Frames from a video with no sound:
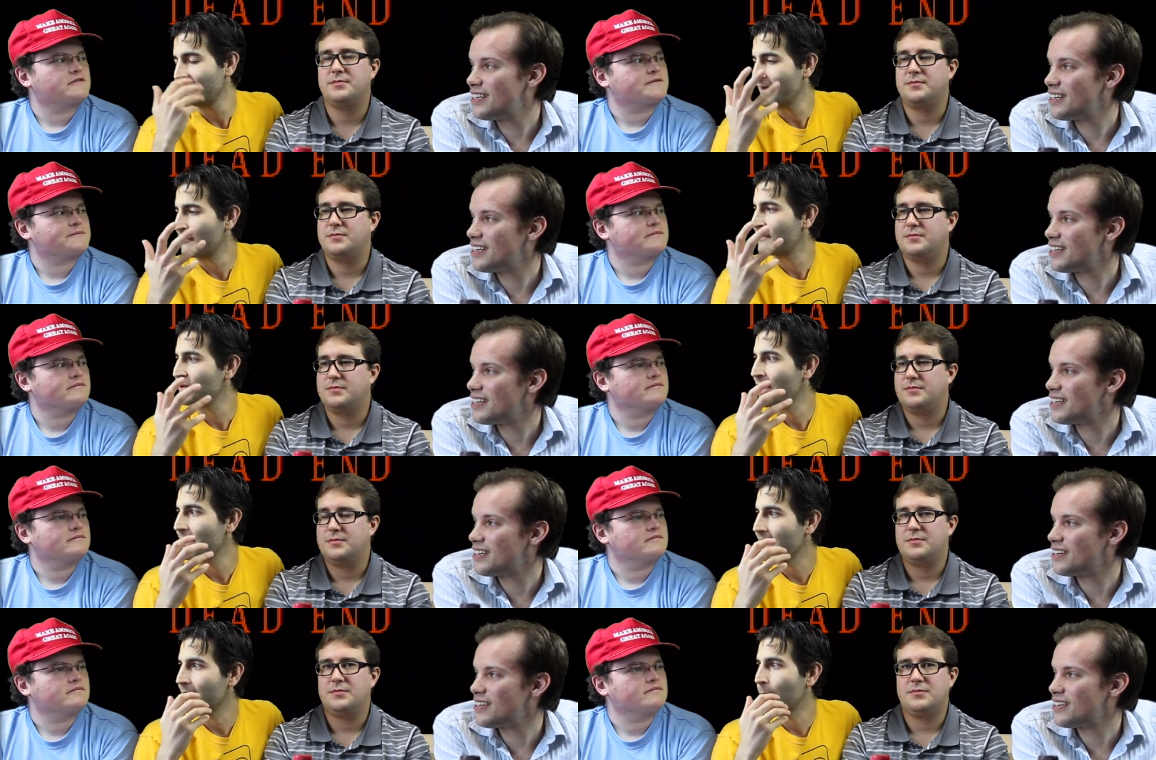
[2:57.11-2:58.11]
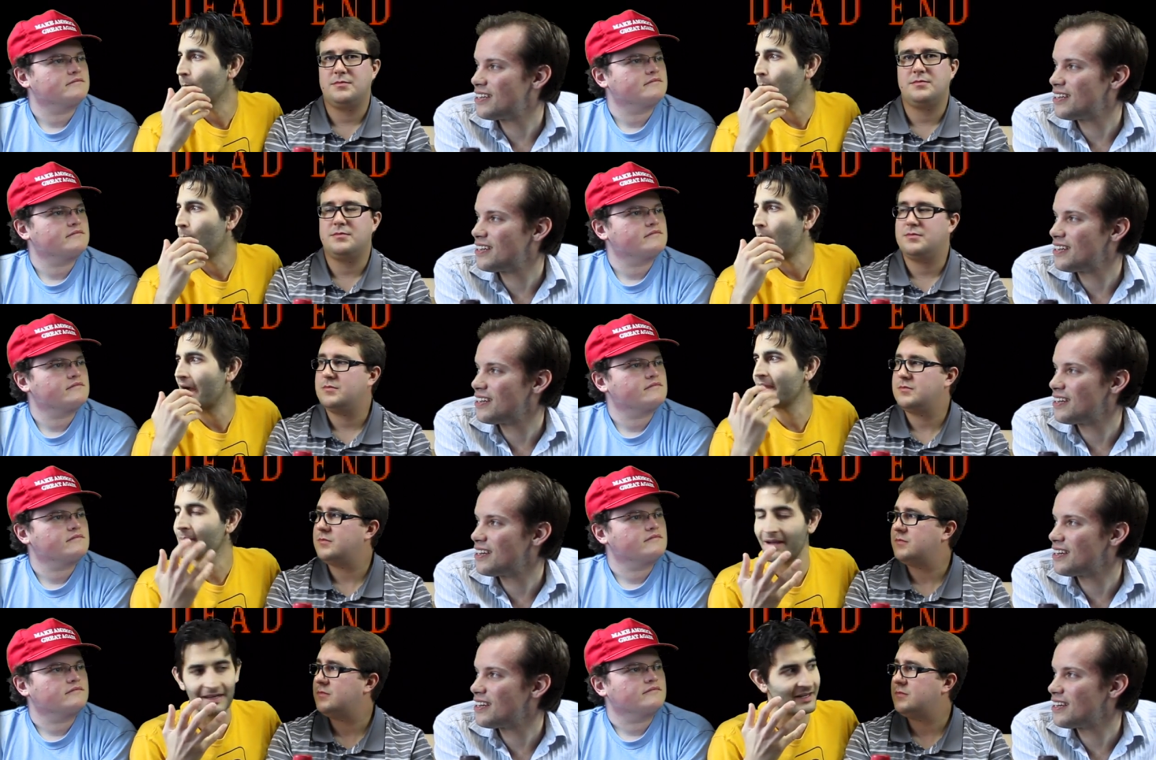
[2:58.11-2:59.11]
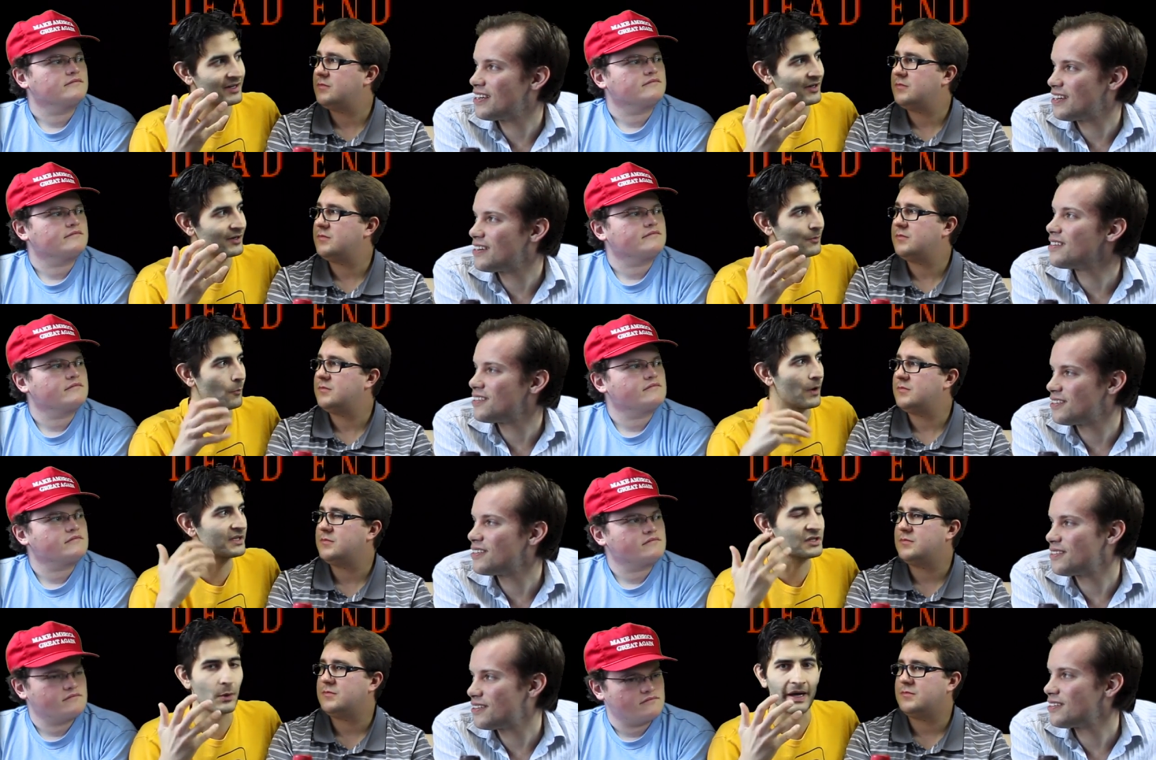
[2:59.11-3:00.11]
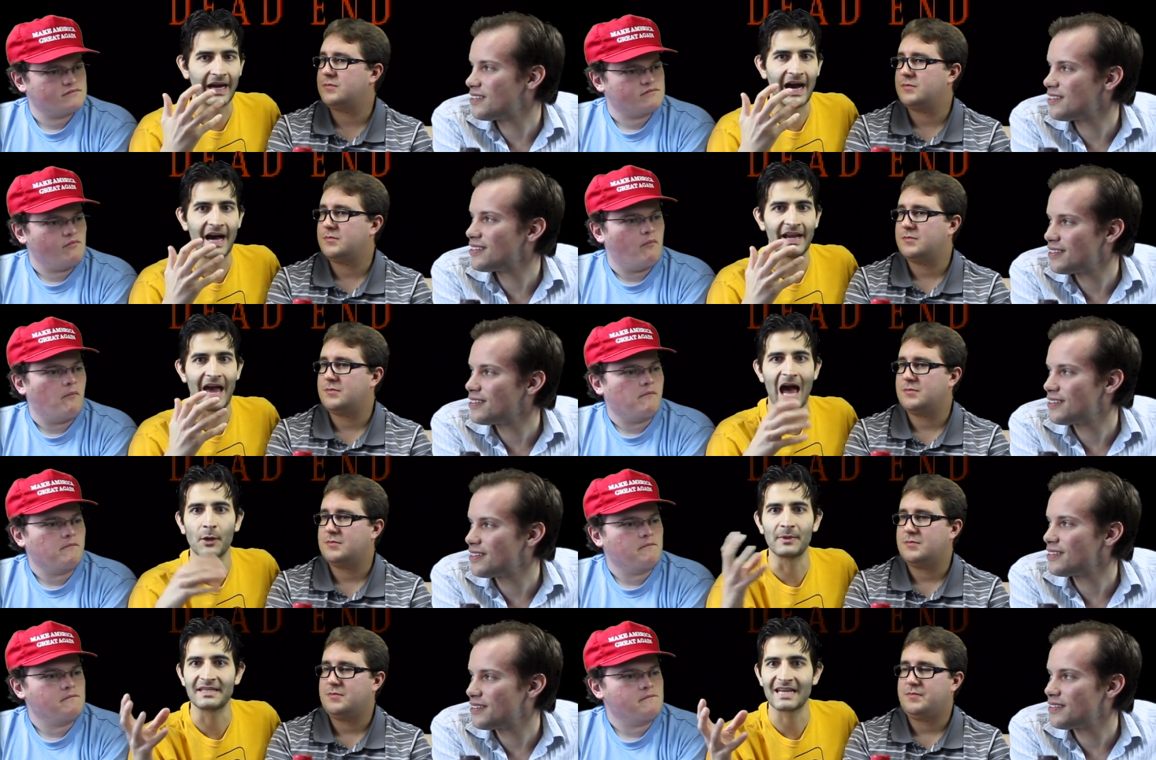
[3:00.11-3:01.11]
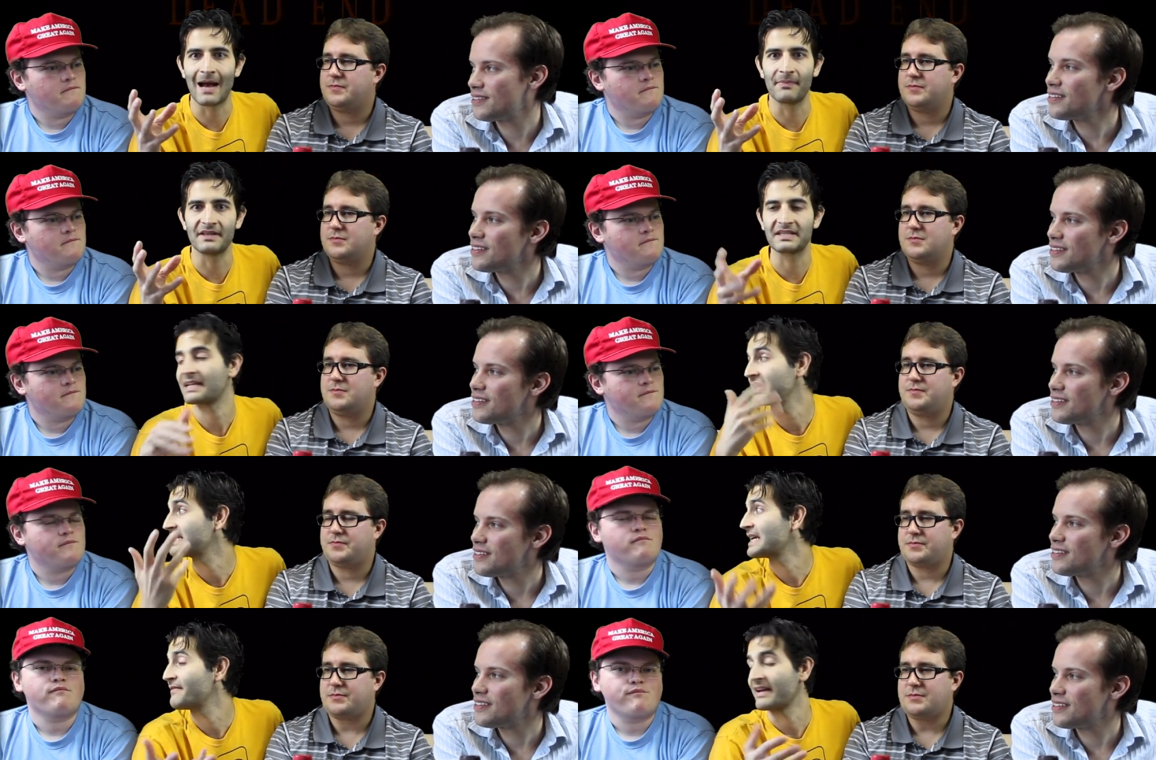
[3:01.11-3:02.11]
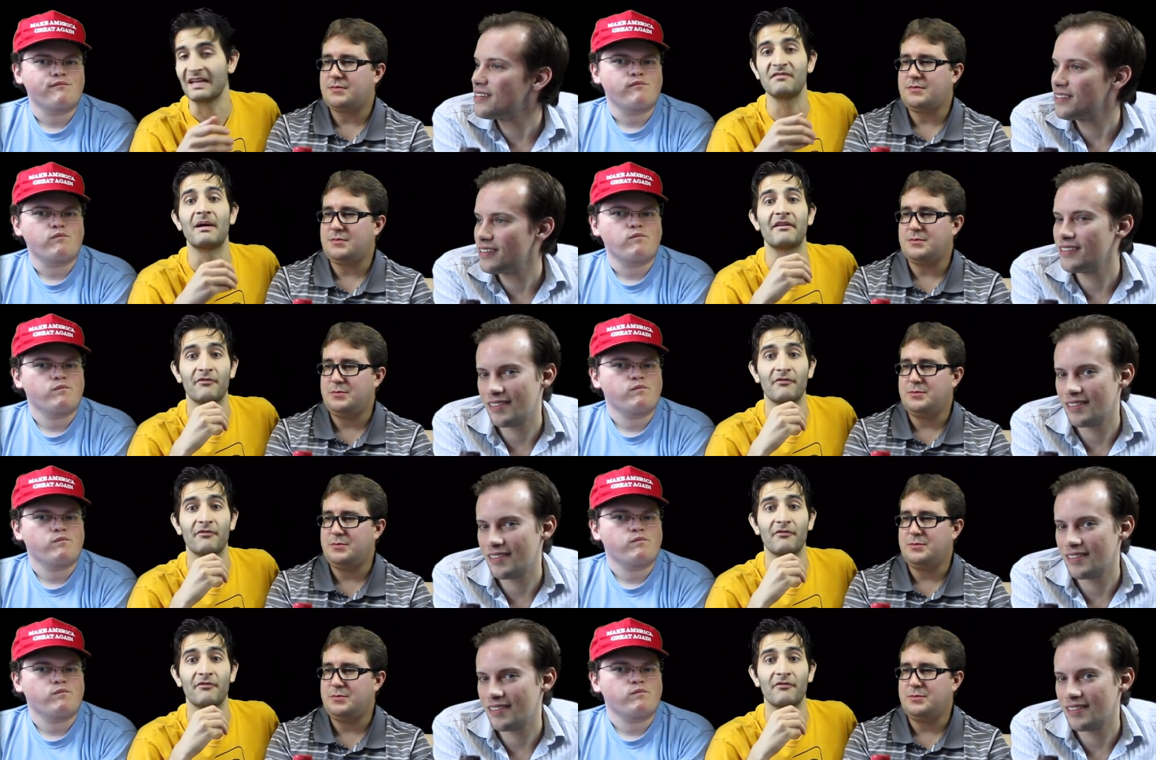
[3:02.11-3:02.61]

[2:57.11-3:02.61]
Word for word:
Speaker 1: kind of have to figure out, like, why am I here? What is going on? How do we stop this? Can I save any of my